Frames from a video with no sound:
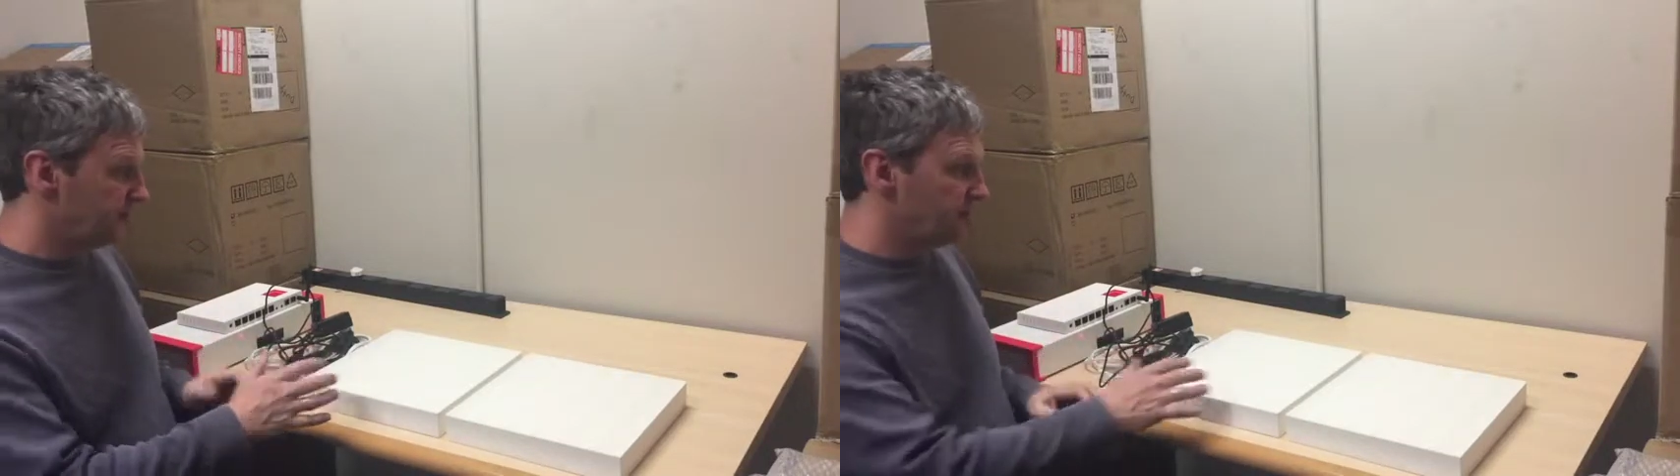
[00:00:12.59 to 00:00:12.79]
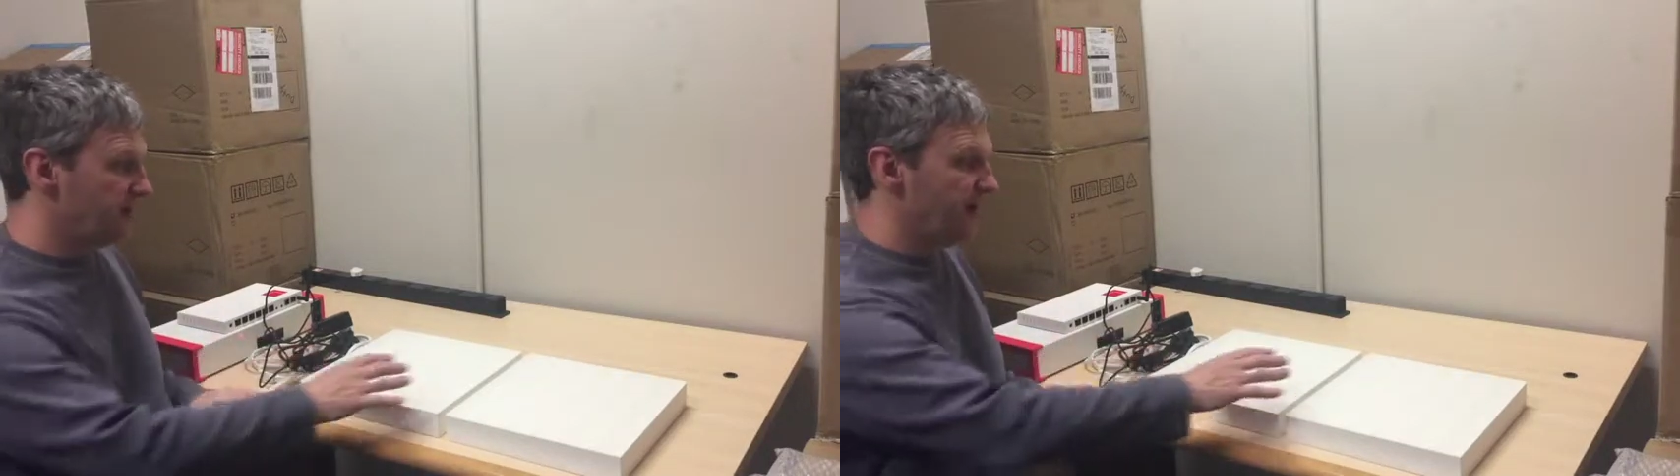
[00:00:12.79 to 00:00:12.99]

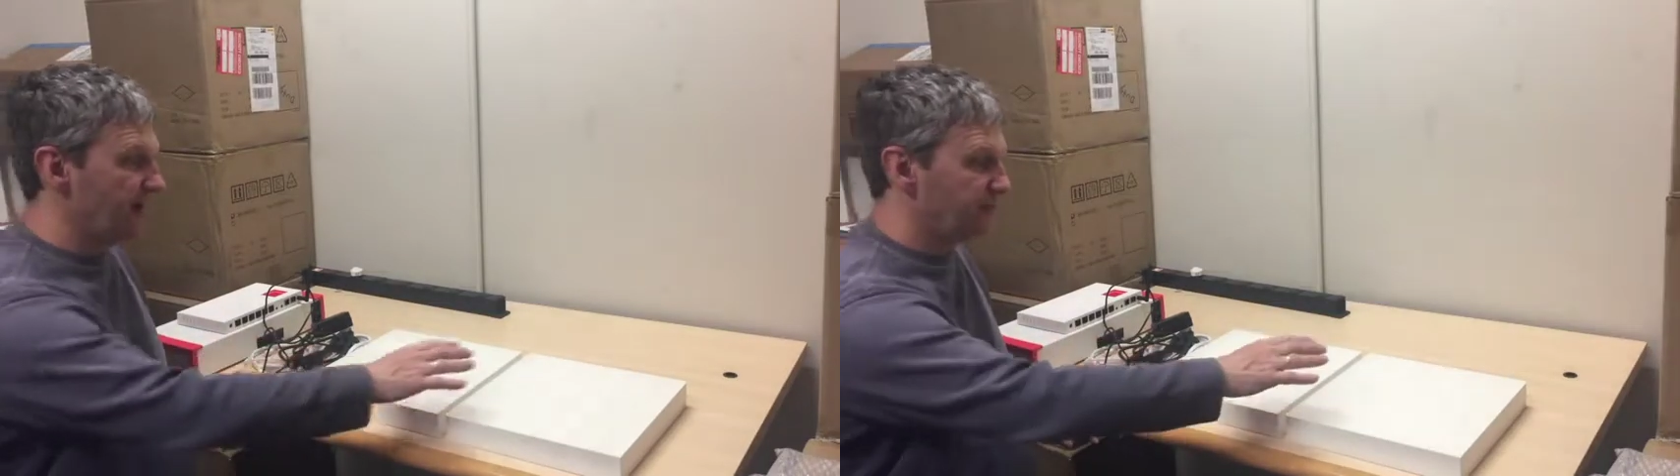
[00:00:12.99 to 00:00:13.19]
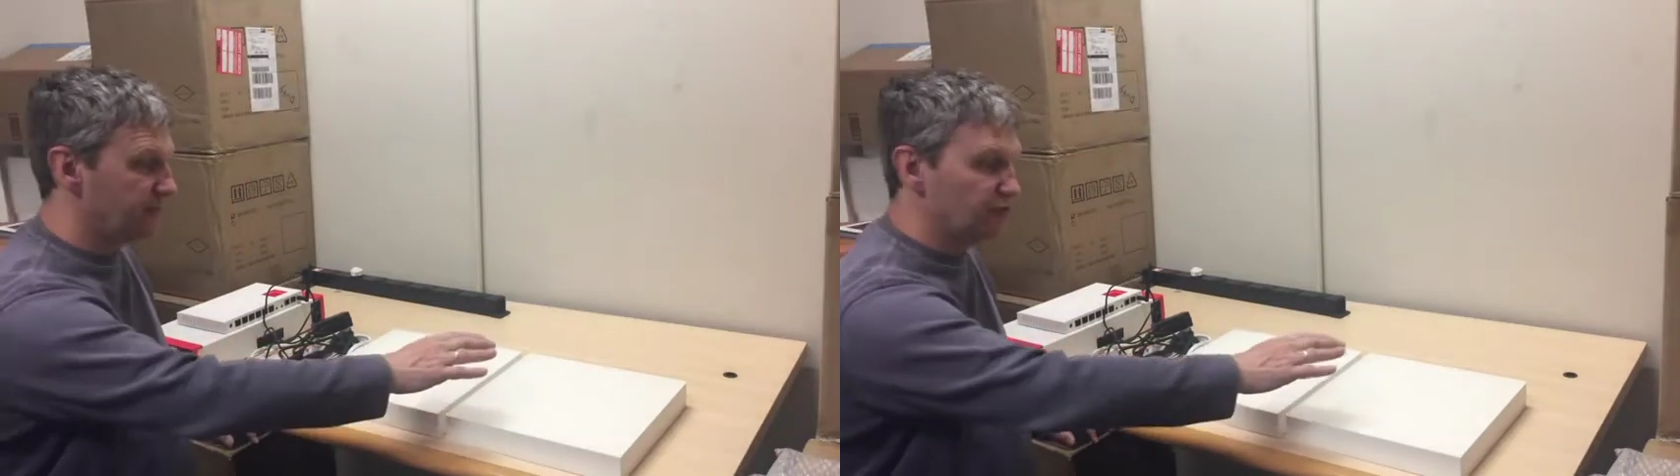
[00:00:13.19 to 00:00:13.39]
you
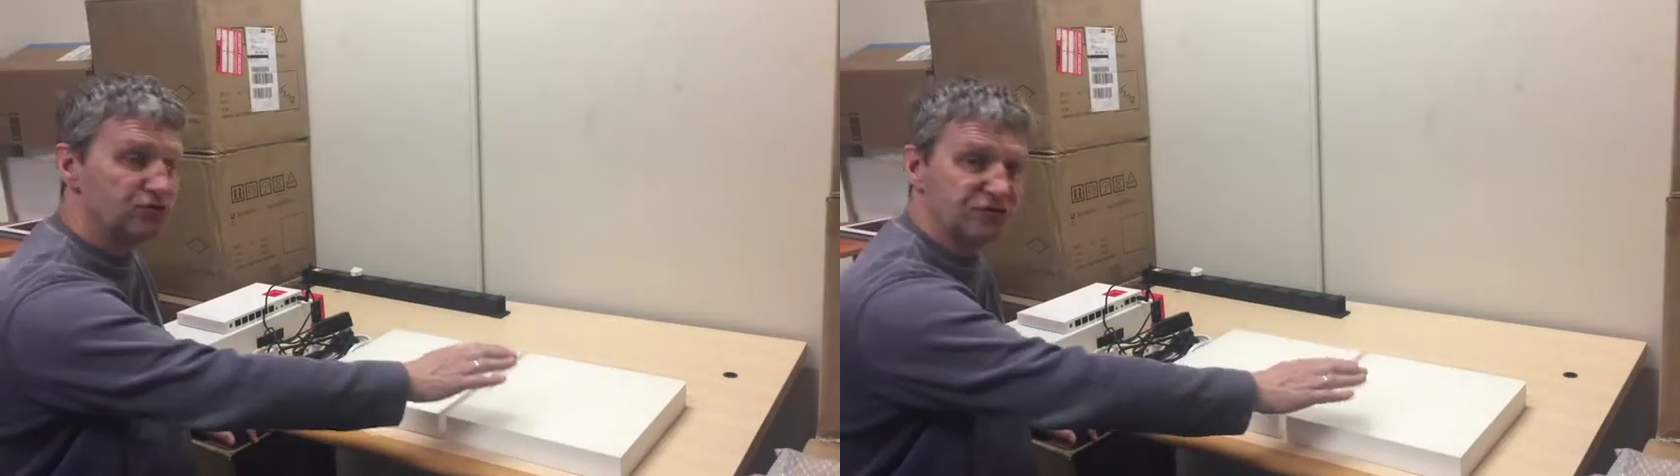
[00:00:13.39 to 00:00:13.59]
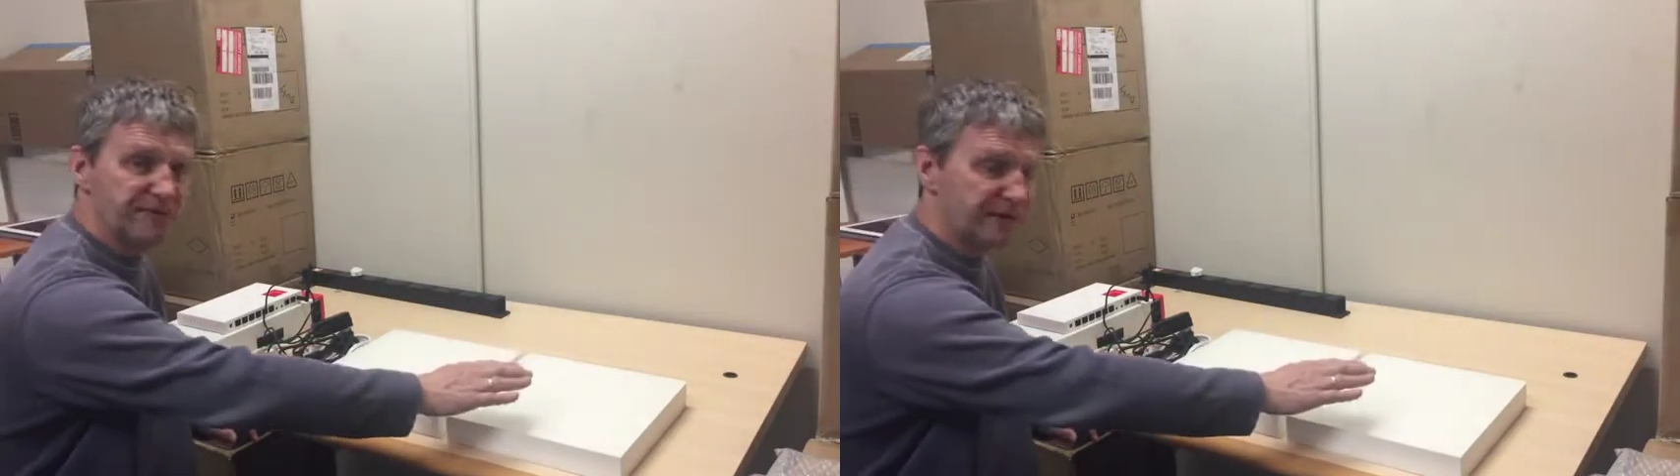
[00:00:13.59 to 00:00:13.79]
have
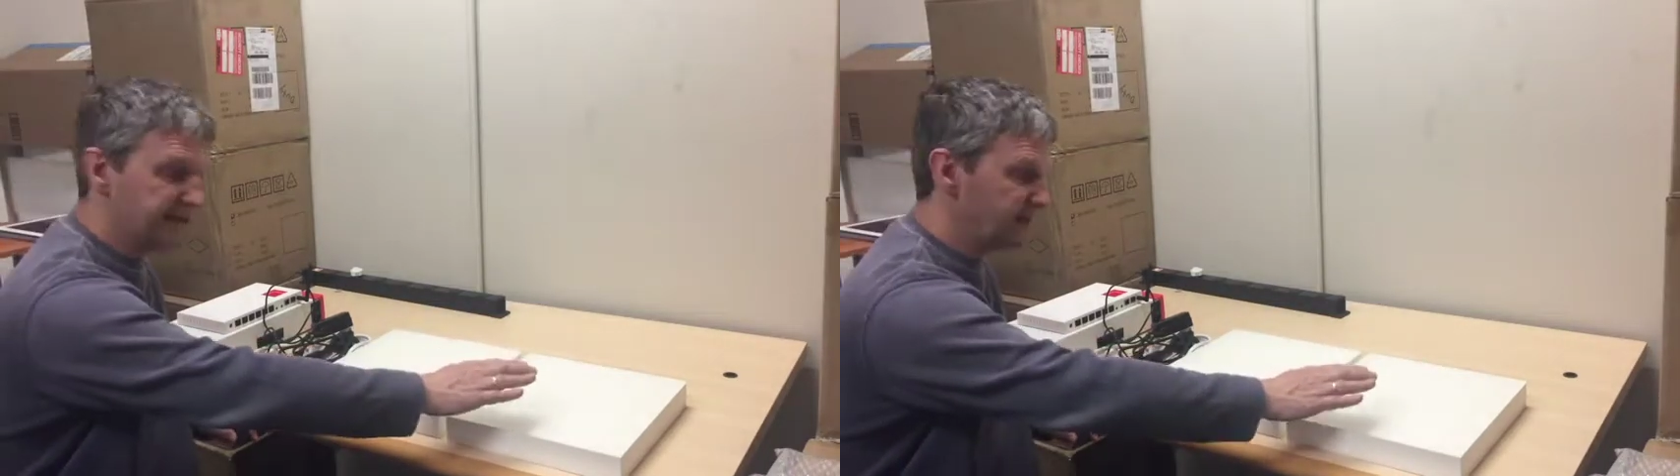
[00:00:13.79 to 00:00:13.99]
two smart